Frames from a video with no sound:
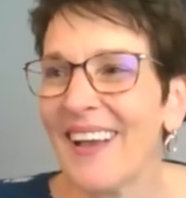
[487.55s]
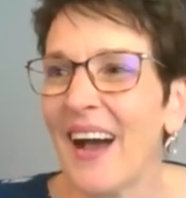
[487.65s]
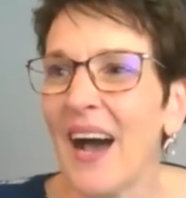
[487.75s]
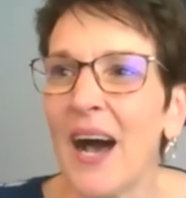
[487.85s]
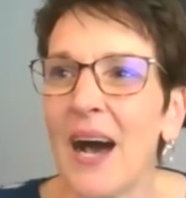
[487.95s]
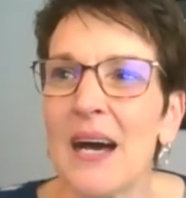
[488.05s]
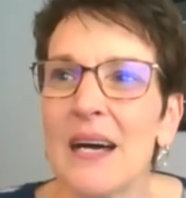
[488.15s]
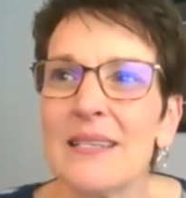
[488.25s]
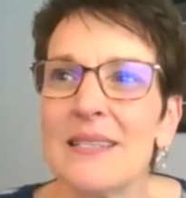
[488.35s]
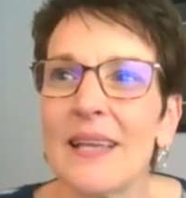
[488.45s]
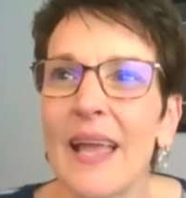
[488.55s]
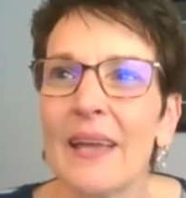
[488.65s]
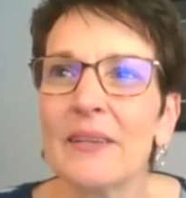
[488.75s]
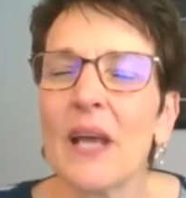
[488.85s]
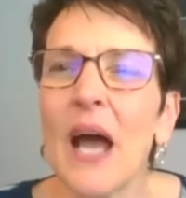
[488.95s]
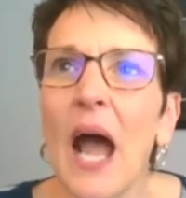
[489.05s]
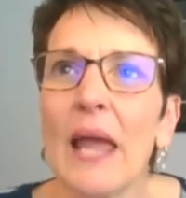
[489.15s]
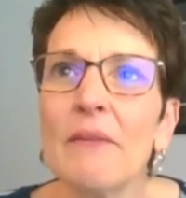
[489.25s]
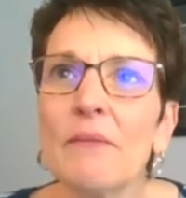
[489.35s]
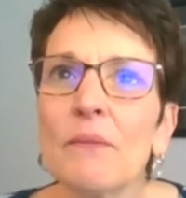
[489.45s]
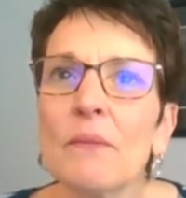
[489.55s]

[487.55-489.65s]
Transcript: And I